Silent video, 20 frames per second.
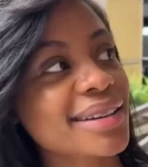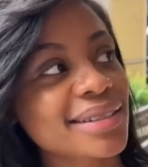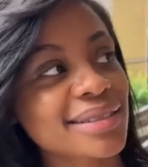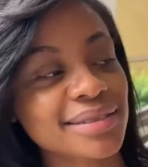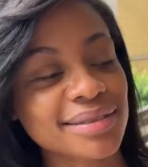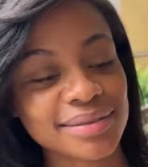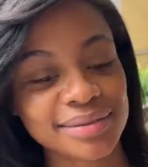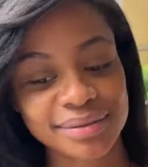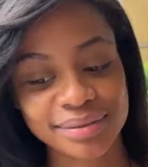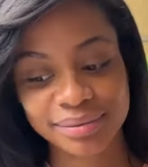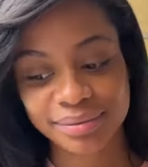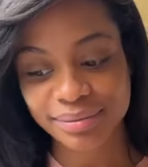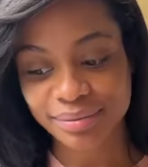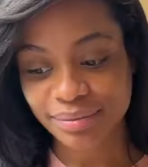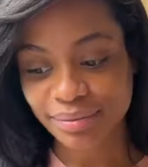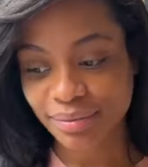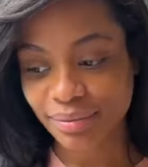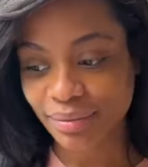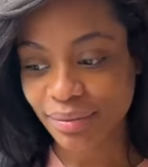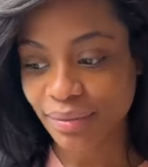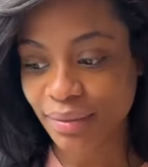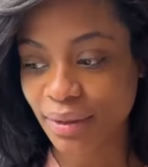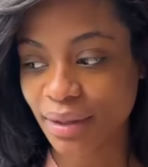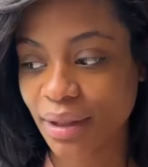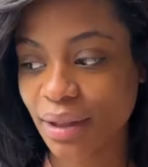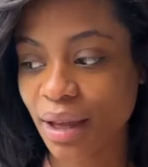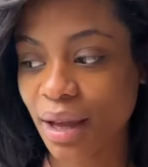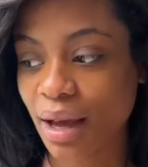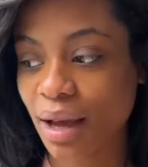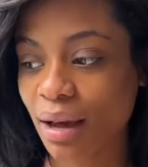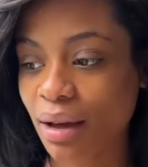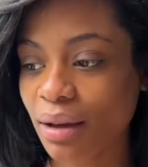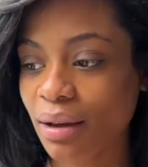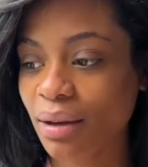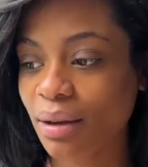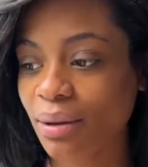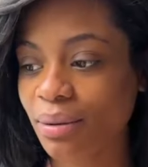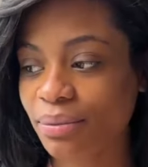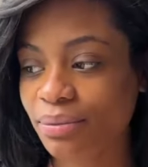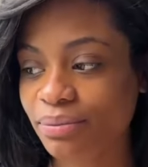Baby steps. I get
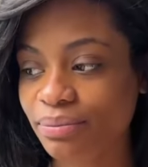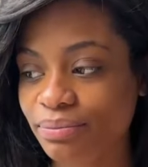you.